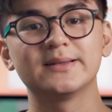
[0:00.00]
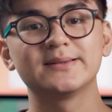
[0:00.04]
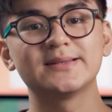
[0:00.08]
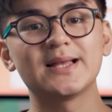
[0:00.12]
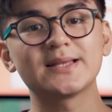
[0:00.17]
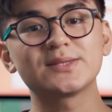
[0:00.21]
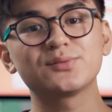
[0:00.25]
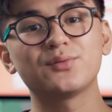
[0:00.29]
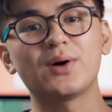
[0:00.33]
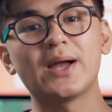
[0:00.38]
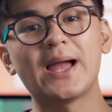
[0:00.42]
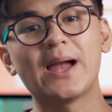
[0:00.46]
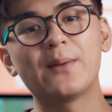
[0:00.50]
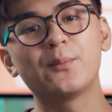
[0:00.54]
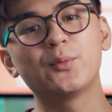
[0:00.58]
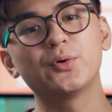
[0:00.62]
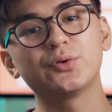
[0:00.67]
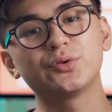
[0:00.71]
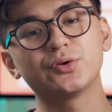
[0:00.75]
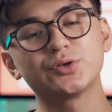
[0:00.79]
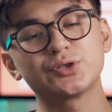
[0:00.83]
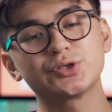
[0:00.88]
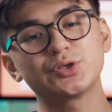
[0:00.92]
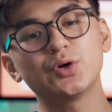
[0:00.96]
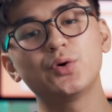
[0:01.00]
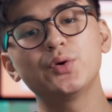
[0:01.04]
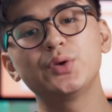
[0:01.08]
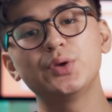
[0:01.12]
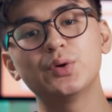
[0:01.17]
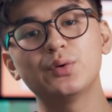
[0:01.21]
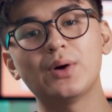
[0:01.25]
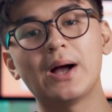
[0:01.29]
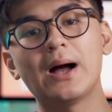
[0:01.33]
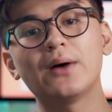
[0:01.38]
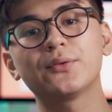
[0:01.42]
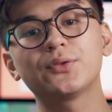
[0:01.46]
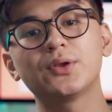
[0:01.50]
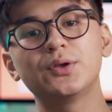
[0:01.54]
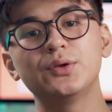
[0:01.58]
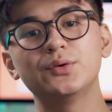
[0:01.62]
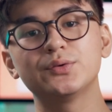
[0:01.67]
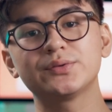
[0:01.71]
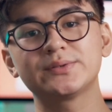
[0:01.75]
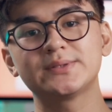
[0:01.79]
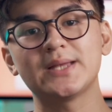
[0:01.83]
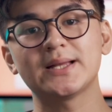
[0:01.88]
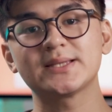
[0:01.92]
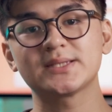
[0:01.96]
That's why I'm going to show you how to
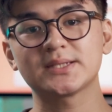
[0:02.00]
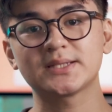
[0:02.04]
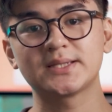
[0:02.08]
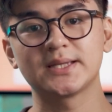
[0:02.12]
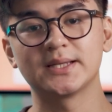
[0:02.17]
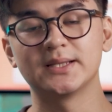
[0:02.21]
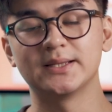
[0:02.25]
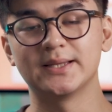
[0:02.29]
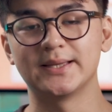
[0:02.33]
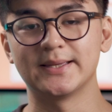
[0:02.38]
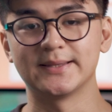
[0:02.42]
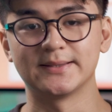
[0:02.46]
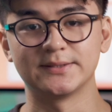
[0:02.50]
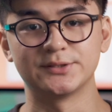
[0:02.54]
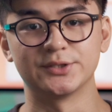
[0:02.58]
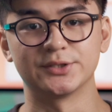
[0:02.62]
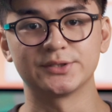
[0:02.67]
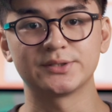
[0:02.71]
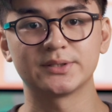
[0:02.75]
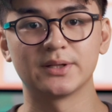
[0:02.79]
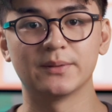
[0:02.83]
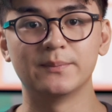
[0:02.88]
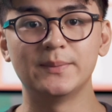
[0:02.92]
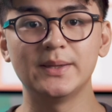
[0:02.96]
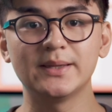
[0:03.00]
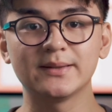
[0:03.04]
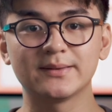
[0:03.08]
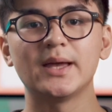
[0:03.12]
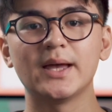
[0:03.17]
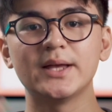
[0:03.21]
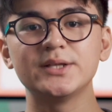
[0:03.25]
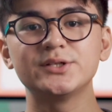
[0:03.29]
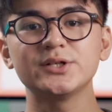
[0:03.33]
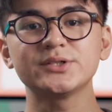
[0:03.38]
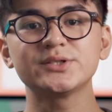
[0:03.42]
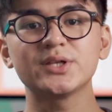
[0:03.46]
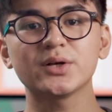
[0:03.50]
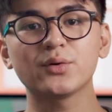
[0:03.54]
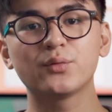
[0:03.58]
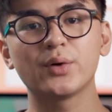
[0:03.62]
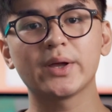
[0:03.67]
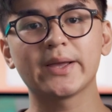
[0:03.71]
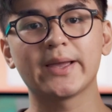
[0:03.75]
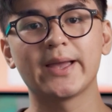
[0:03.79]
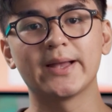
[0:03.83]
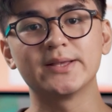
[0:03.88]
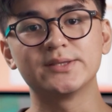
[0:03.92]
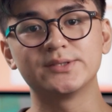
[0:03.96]
use that skill in just a bit. And just a
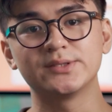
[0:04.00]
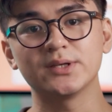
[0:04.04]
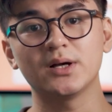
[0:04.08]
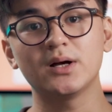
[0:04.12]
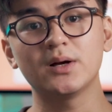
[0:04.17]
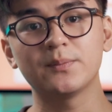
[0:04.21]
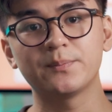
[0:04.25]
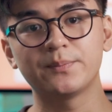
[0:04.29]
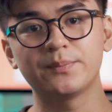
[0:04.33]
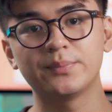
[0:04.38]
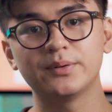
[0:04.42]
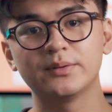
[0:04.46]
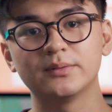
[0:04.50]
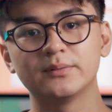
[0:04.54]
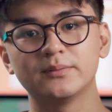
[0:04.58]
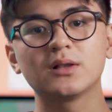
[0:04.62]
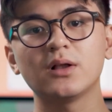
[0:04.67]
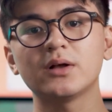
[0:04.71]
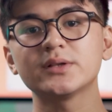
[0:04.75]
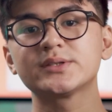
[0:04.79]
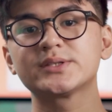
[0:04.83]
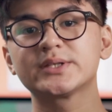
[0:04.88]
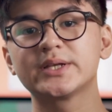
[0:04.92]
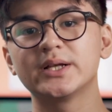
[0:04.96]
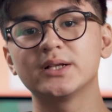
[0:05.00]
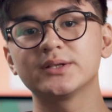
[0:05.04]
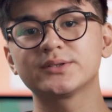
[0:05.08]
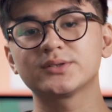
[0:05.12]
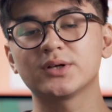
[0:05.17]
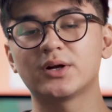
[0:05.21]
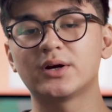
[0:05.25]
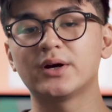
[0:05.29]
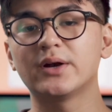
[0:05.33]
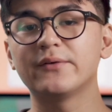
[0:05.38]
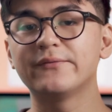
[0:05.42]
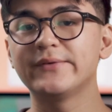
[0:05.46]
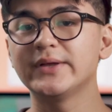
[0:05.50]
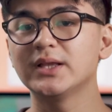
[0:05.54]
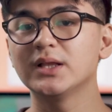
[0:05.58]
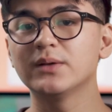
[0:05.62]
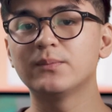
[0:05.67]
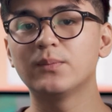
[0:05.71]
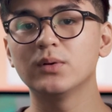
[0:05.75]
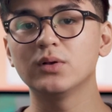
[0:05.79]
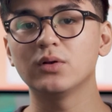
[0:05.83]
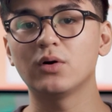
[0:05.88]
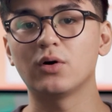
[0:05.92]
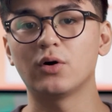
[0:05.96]
quick heads up, Claude Skills are
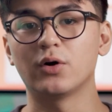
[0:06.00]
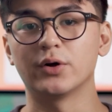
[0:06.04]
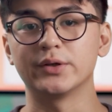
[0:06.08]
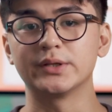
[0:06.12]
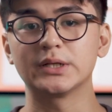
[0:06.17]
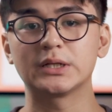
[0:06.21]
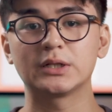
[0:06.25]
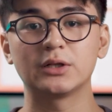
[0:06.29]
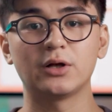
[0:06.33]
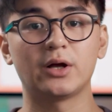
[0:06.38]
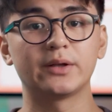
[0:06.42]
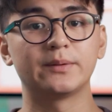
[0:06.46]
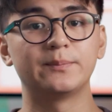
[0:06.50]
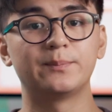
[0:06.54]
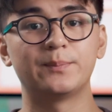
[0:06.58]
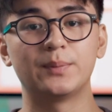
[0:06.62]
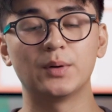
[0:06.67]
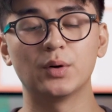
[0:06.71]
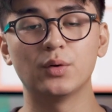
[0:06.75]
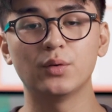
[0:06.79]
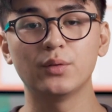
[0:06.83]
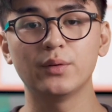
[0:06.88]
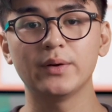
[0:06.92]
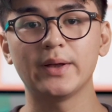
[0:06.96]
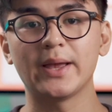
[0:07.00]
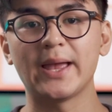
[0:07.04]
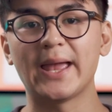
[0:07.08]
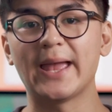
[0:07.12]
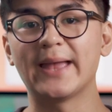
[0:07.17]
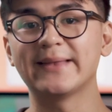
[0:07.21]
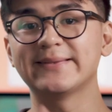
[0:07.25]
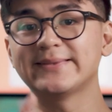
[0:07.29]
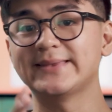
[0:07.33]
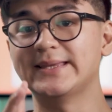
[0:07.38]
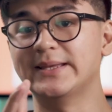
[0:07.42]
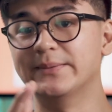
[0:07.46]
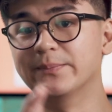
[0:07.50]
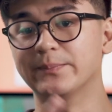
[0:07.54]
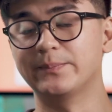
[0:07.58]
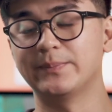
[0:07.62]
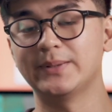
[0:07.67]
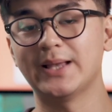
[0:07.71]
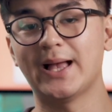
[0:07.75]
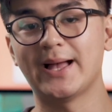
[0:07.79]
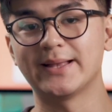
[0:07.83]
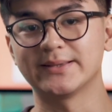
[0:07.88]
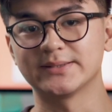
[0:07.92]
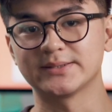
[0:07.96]
available on Claude Pro and Team
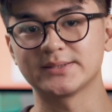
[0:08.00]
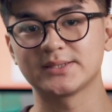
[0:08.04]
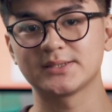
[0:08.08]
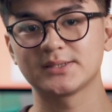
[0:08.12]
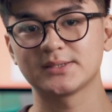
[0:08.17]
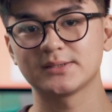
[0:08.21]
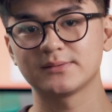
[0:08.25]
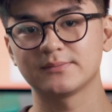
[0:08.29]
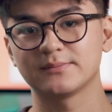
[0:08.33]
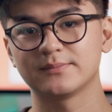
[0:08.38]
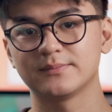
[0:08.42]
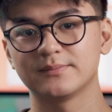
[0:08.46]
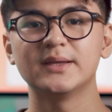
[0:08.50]
plans.